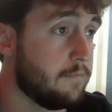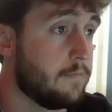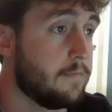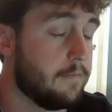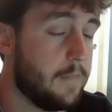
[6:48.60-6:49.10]

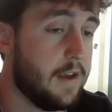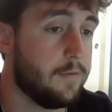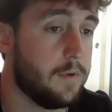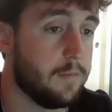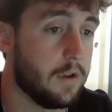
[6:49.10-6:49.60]
mess
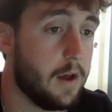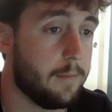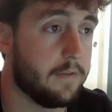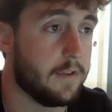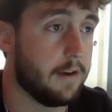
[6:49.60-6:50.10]
people up
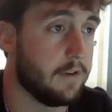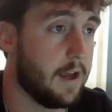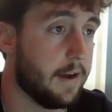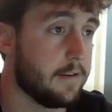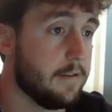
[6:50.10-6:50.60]
if they have an
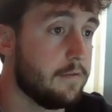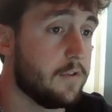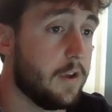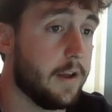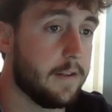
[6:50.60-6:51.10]
active
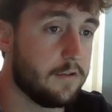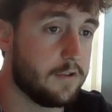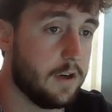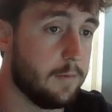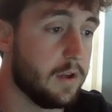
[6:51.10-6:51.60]
slot that's
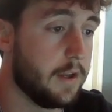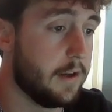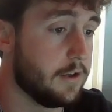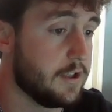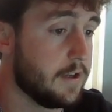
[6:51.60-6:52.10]
trying to build
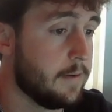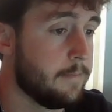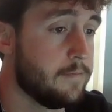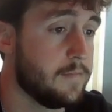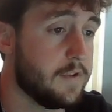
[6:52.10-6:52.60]
energy.
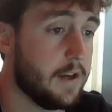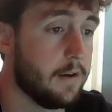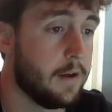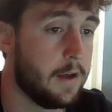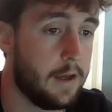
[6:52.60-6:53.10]
So
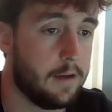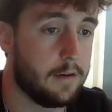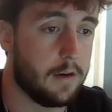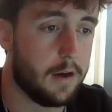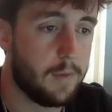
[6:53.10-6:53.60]

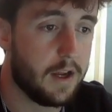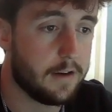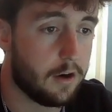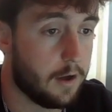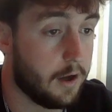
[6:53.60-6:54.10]
not a bad
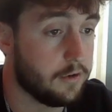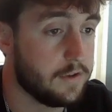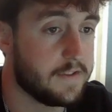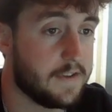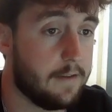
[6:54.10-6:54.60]
card.
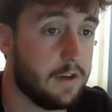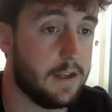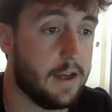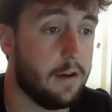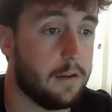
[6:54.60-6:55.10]

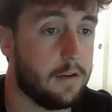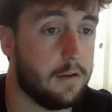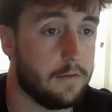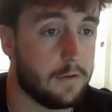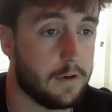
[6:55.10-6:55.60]
170 health too for a